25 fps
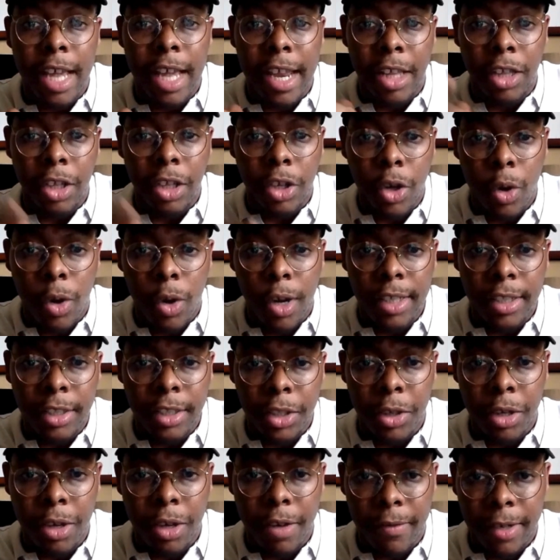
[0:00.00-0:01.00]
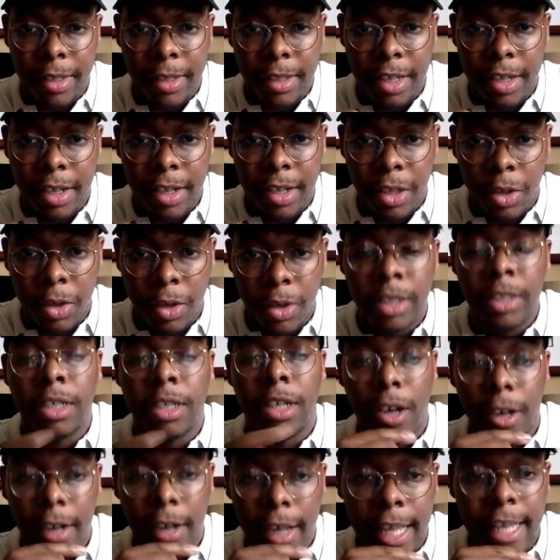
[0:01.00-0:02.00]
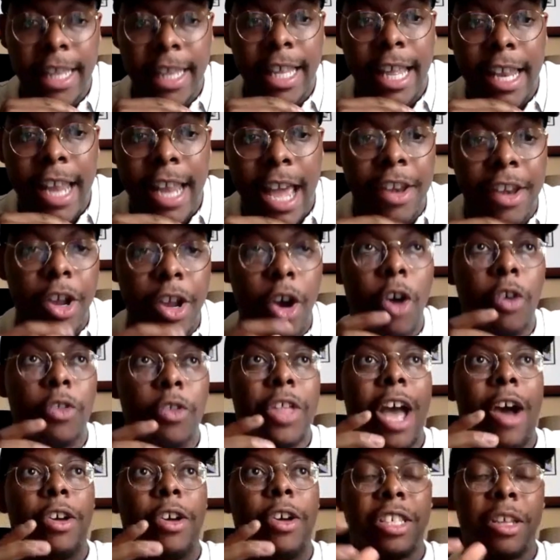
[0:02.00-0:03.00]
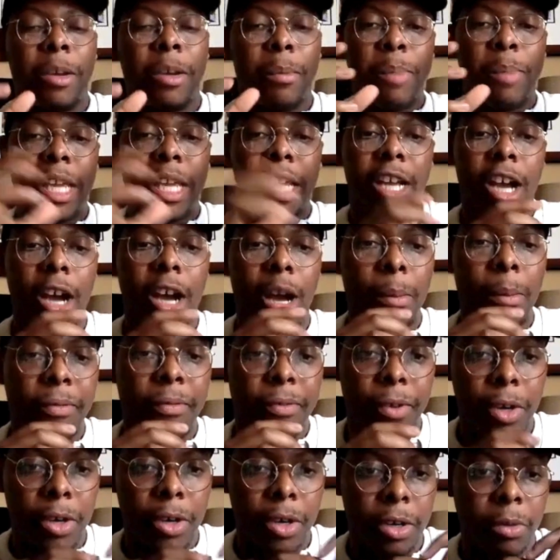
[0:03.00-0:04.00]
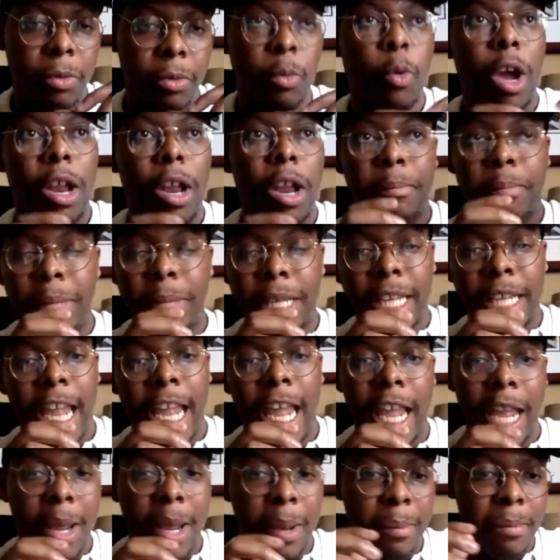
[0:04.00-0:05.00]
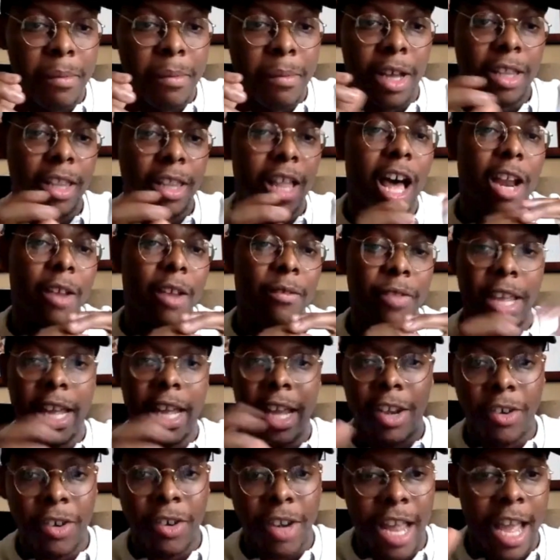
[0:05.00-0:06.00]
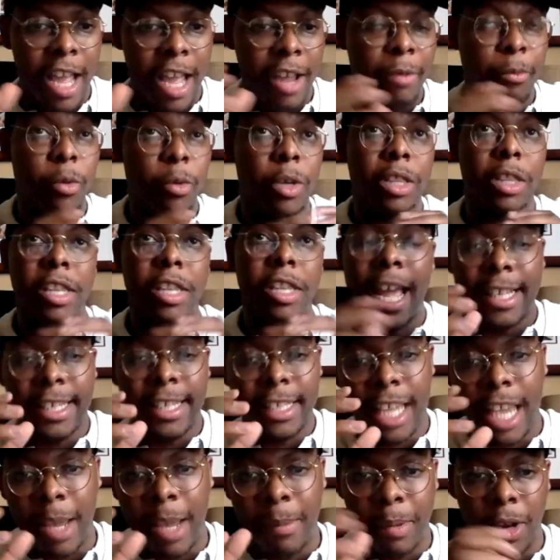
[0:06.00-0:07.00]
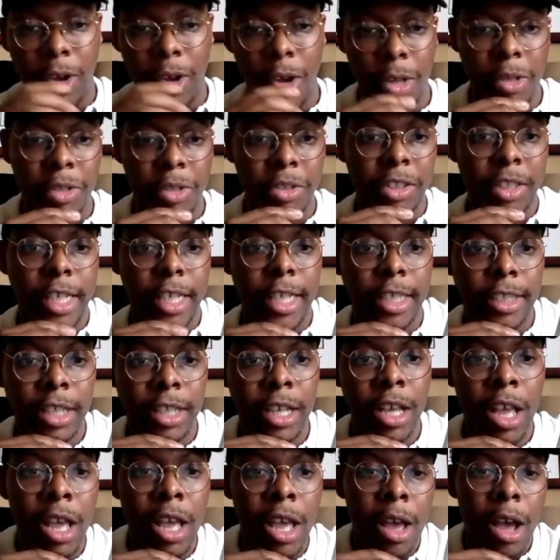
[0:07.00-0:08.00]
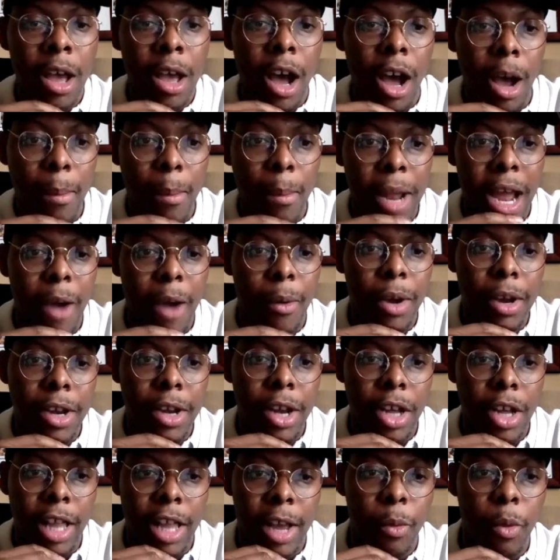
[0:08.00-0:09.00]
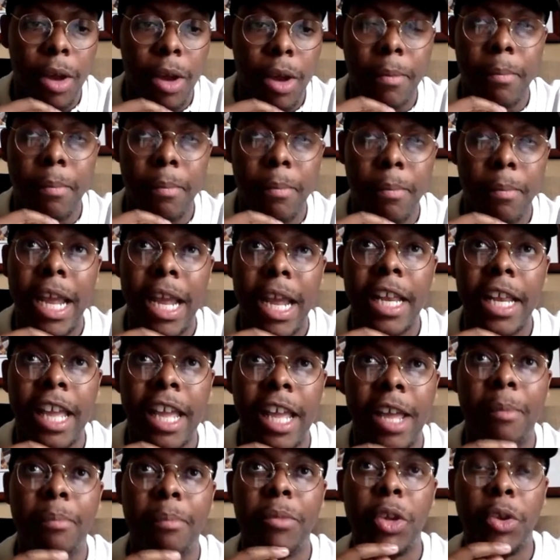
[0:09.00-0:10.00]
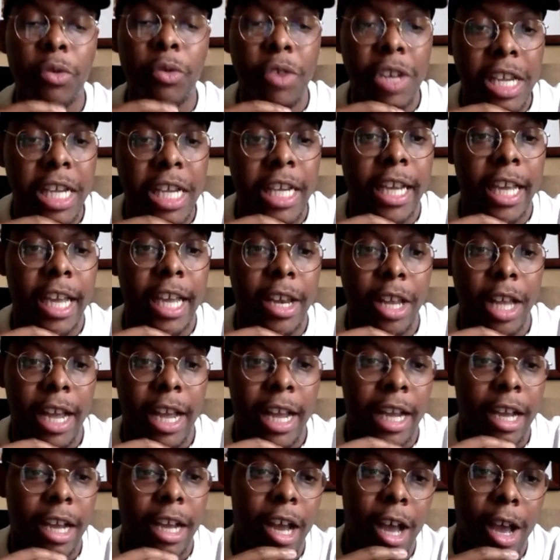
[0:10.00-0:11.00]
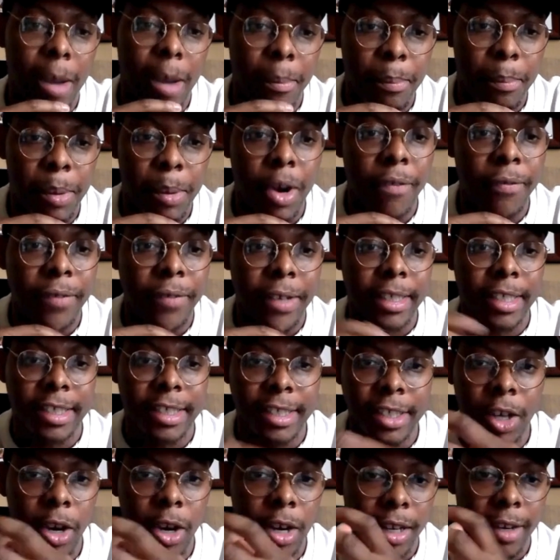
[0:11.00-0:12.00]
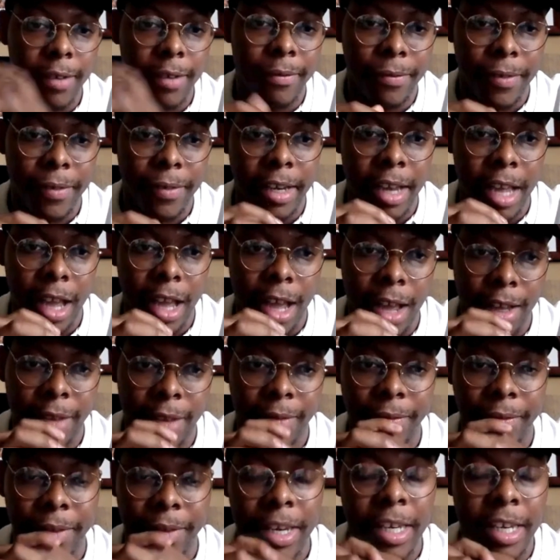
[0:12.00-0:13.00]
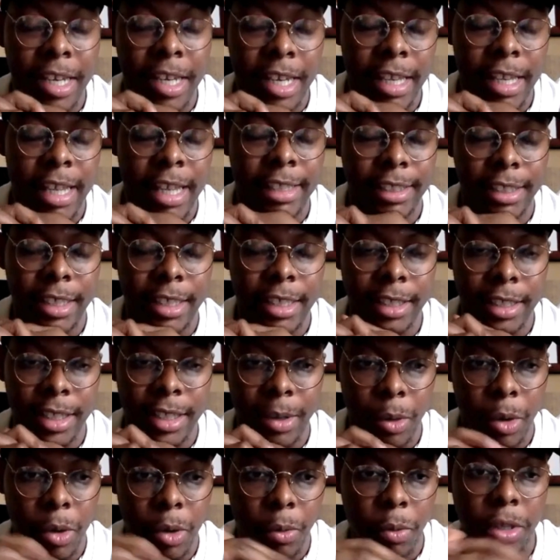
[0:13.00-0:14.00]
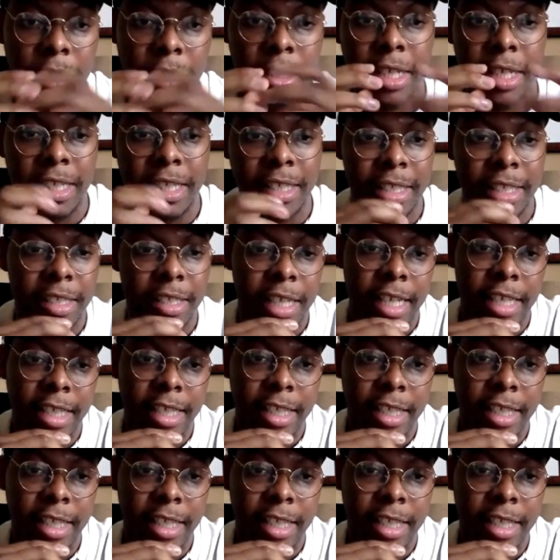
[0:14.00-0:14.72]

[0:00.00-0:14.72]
Illinois too, University of Illinois. Okay, and I know that was a big hub for what became a lot of the internet with Netscape and all those things. But I want to know like what made him unique and like perfect to start Confinity in that sense. Like what was his